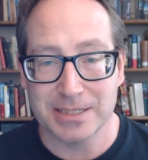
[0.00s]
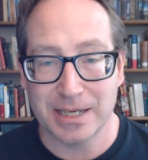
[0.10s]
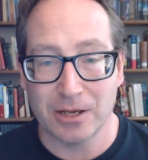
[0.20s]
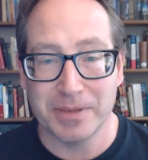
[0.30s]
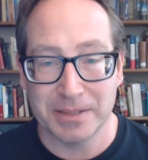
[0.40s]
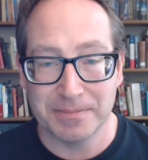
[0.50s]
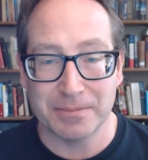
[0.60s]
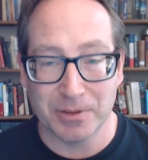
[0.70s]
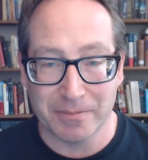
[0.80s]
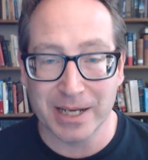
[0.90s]
helping
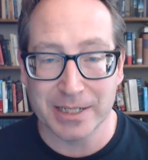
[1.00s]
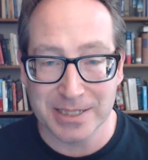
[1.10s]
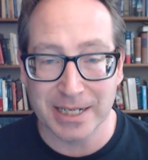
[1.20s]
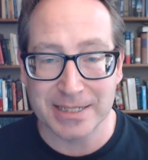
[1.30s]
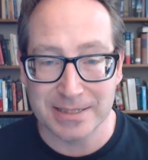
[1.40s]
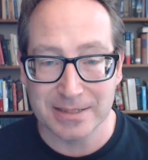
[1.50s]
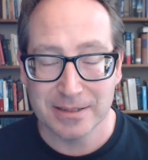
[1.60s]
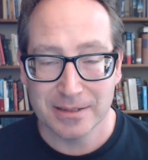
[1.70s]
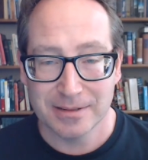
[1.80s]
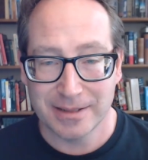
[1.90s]
people monetize
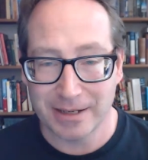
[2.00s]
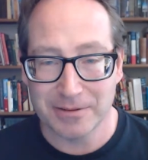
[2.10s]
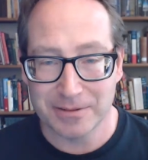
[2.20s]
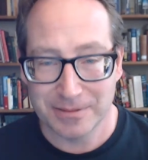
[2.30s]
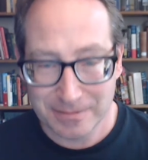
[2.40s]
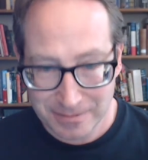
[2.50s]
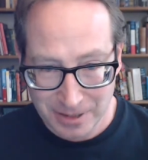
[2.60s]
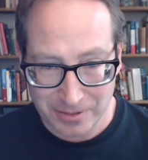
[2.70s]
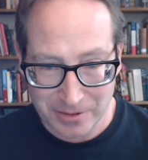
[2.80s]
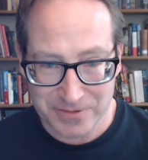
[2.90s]

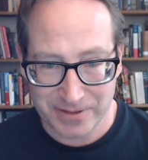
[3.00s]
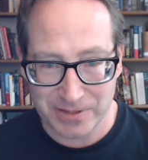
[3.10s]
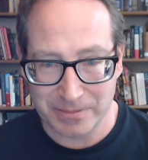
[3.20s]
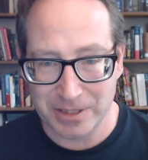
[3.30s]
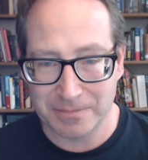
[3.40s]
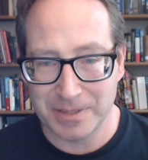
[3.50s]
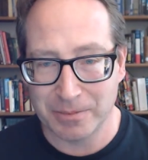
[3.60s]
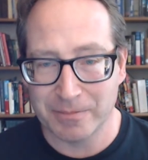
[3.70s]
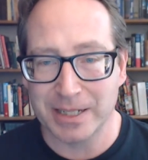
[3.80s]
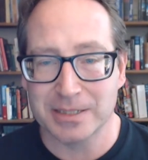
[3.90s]
those 50 million
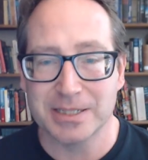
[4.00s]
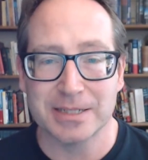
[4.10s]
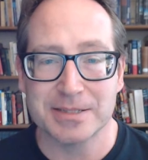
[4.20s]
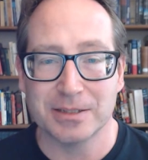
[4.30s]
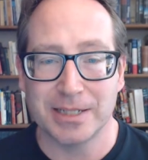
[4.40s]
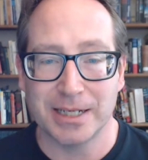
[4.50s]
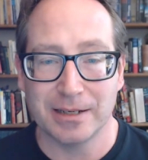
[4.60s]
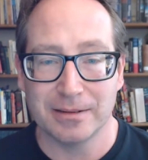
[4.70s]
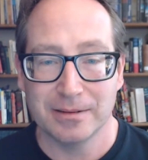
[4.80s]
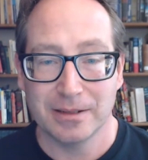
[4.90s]
people monetize their
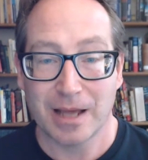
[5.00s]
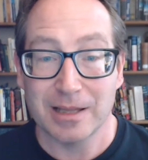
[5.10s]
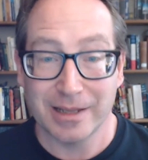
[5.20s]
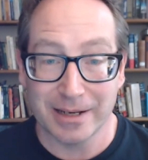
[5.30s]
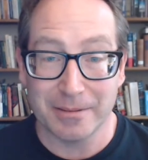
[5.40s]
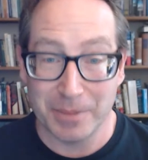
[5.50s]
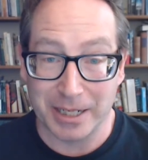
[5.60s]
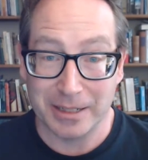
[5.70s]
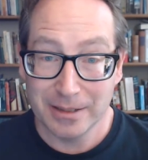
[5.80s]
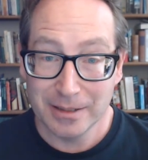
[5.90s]
data. A lot of
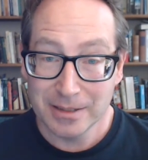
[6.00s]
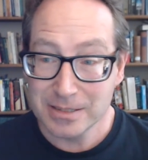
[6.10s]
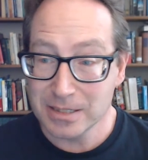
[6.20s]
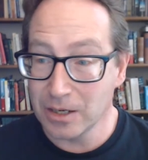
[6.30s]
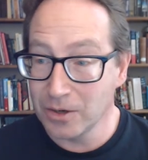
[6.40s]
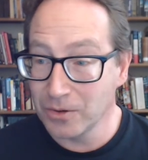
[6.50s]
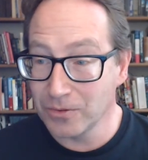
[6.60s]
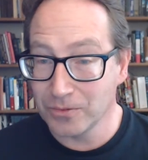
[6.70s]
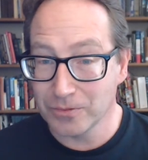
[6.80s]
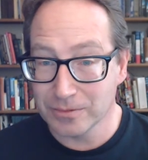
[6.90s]
money.
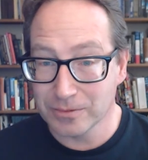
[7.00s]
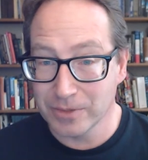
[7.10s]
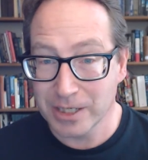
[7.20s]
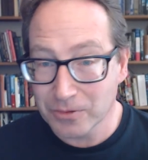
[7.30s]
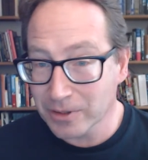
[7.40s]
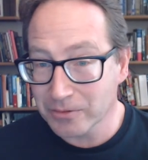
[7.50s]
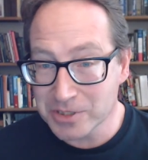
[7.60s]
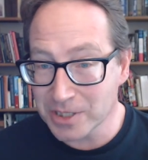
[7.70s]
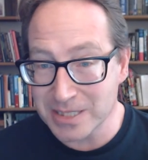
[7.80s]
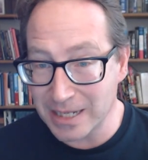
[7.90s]
So we could work with
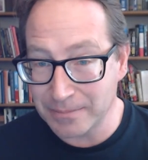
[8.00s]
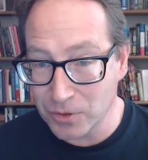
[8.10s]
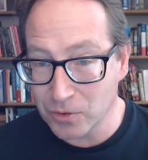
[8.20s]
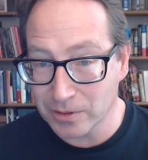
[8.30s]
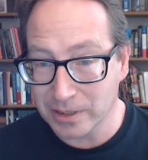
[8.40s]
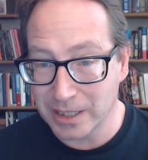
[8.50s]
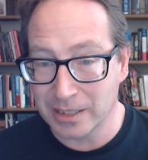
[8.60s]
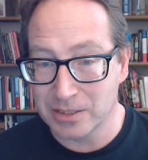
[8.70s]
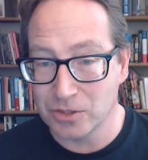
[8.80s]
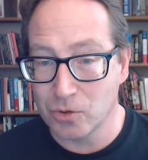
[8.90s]
just that pool
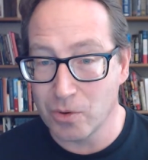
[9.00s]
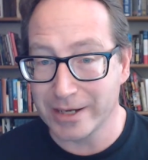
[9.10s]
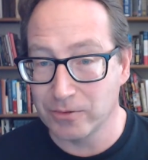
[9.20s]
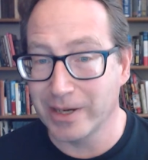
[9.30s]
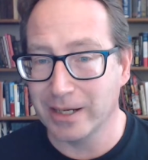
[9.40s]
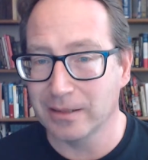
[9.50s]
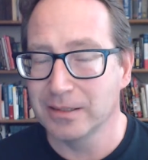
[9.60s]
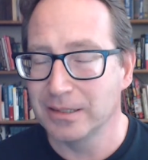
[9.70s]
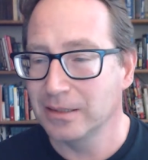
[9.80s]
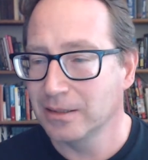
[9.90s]
and do quite well.
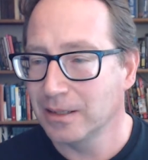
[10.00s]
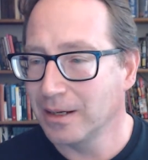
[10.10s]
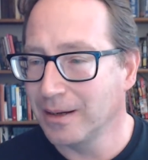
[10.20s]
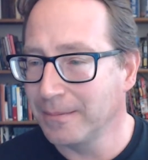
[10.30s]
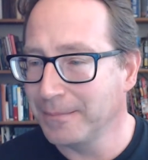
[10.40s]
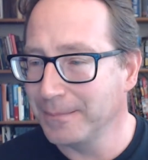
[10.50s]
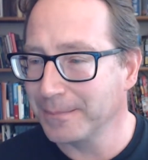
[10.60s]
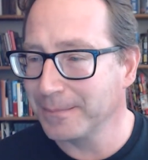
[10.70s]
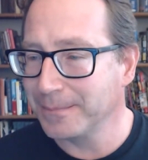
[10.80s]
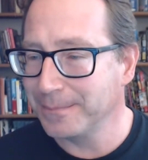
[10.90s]

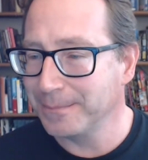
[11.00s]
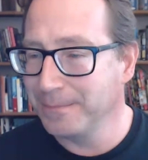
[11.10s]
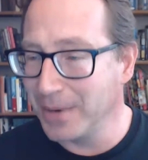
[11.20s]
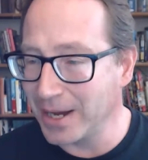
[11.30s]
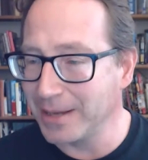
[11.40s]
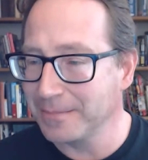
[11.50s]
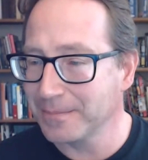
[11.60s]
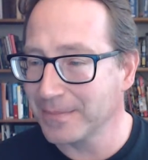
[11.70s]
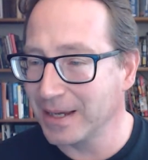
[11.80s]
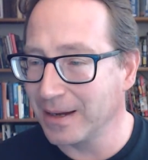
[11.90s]
But
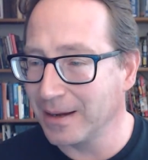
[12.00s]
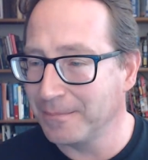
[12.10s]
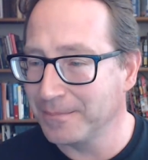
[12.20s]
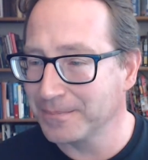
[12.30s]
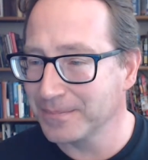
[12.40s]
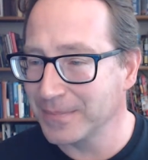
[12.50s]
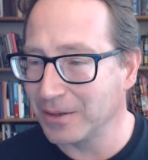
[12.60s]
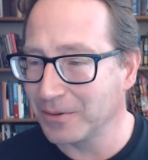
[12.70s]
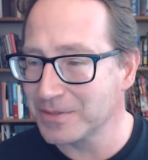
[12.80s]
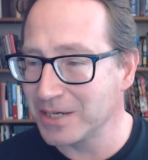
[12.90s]

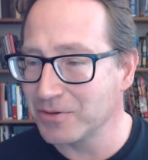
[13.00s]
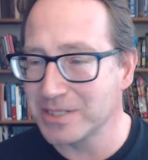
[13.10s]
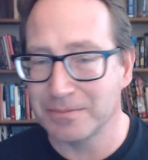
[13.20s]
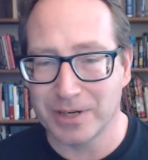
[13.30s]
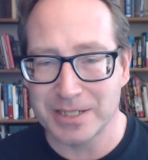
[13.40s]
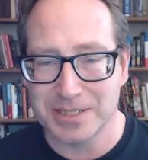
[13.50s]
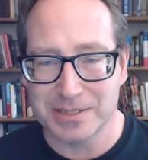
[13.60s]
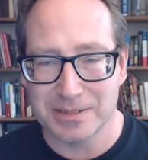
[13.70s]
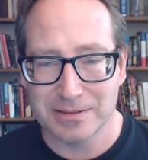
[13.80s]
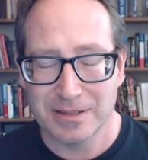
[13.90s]
sequencing
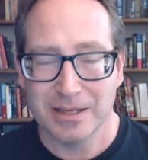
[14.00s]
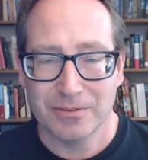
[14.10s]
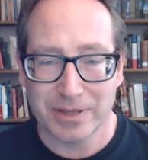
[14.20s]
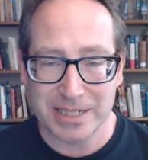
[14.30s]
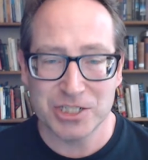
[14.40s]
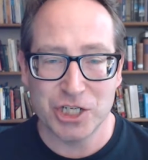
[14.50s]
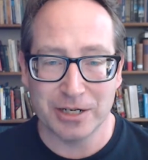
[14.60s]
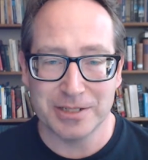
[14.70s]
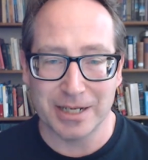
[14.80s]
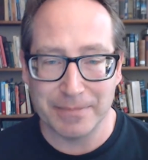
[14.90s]
prices, well, that's
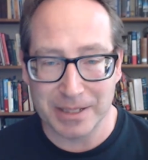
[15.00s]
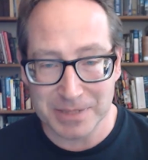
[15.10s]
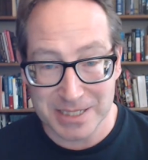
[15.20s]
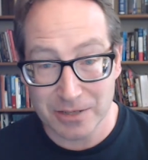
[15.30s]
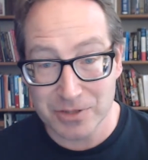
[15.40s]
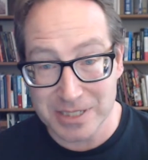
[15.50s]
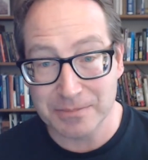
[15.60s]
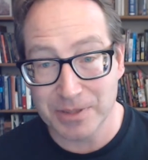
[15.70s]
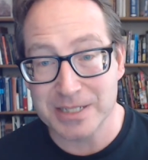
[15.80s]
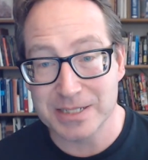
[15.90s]
genotyping, but sequencing